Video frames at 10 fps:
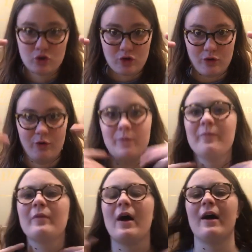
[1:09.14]
2,
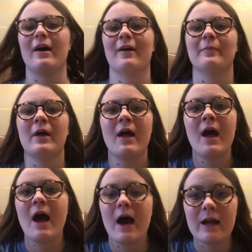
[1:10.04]

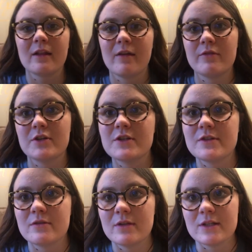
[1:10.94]
how to leverage a
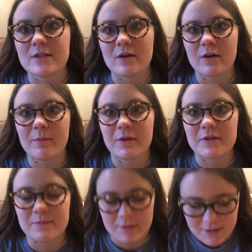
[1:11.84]
student to talk about
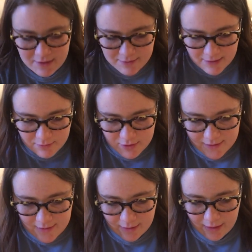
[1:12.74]
these misconceptions
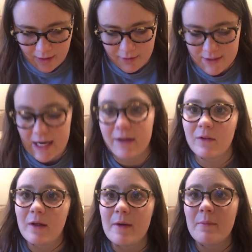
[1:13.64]
and like how to
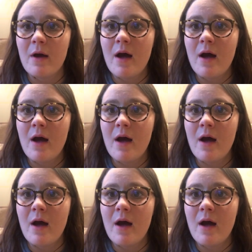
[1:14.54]
tackle them.